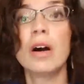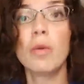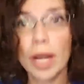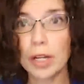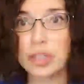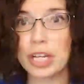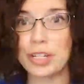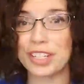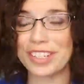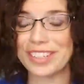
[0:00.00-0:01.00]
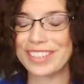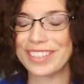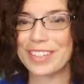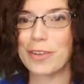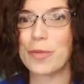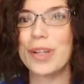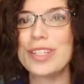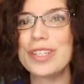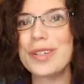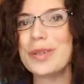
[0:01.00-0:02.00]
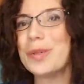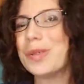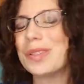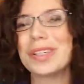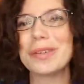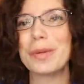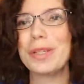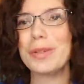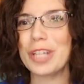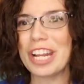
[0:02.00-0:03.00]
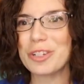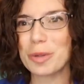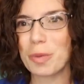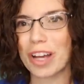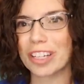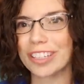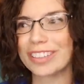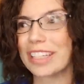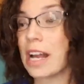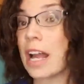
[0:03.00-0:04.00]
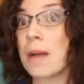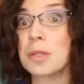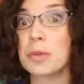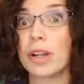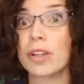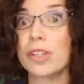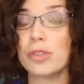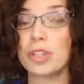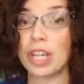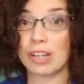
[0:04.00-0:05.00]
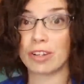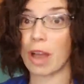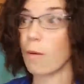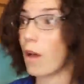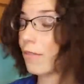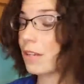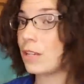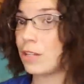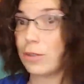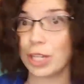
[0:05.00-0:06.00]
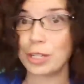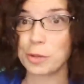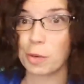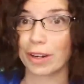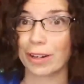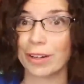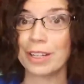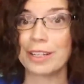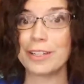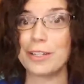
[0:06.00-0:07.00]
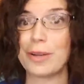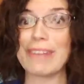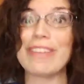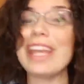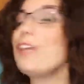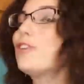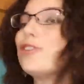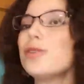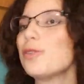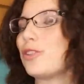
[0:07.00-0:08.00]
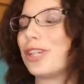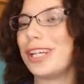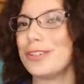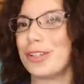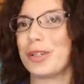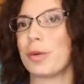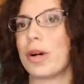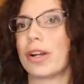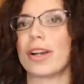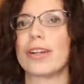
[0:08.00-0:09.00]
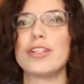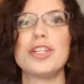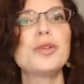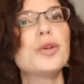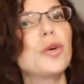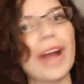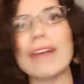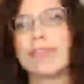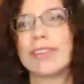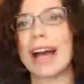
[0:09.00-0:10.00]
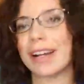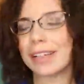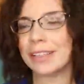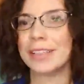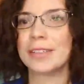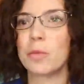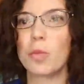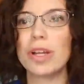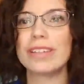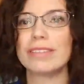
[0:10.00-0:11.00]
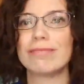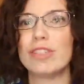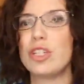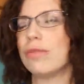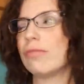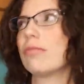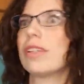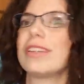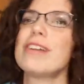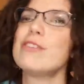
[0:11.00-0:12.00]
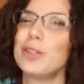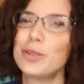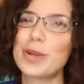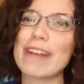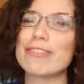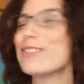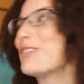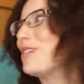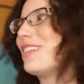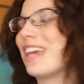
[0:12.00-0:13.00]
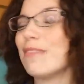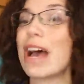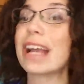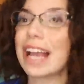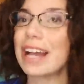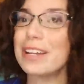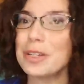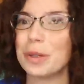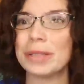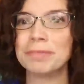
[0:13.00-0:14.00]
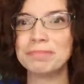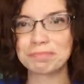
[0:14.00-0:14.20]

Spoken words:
Water changes. When you change your water, how much water do you change? How often do you change your water? Do you have issues changing your water? Do you gravel vac? What do you gravel? Do you sand vac? How do you do it?